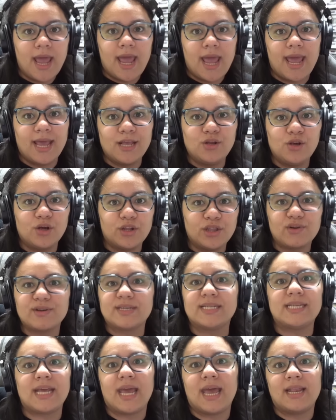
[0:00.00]
and you
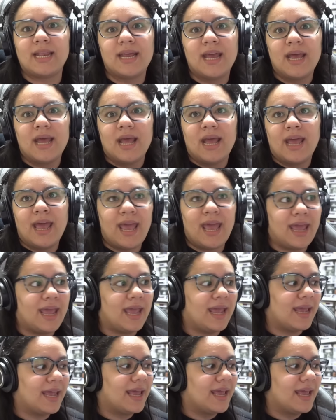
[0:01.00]
understand, hey,